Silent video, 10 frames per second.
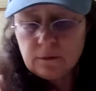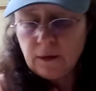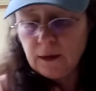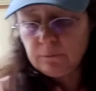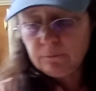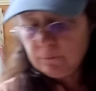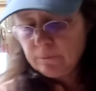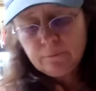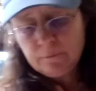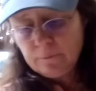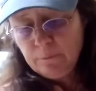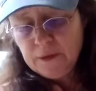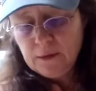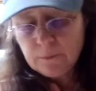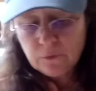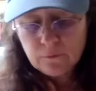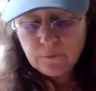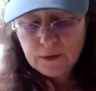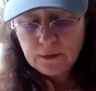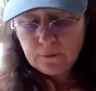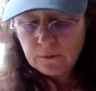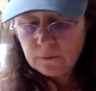And be liberal with it.